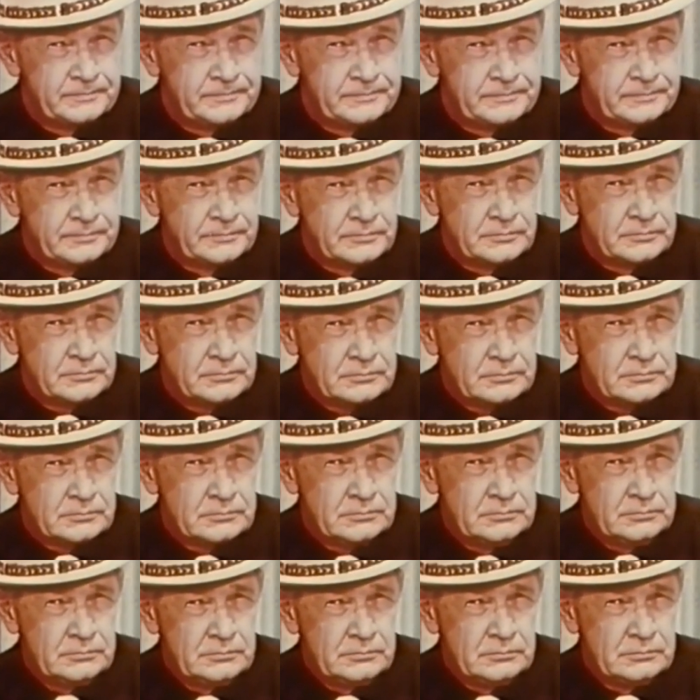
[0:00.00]

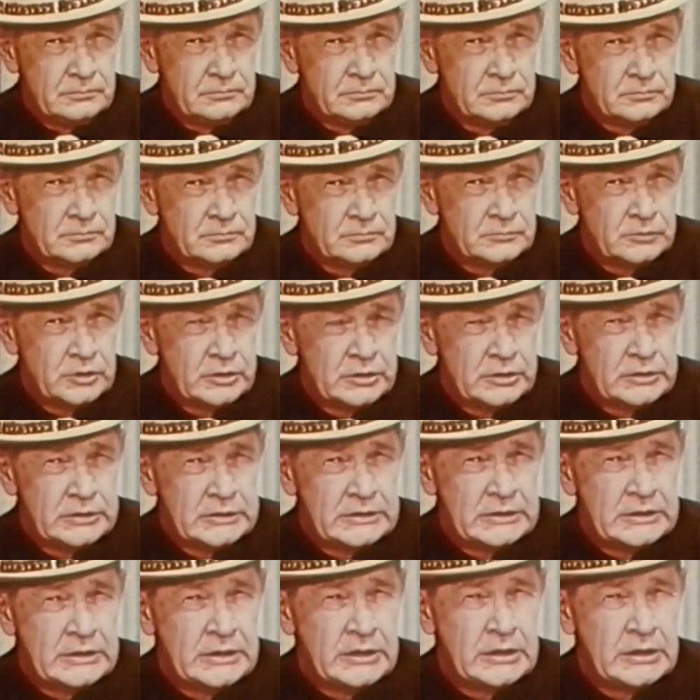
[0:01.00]
(silence)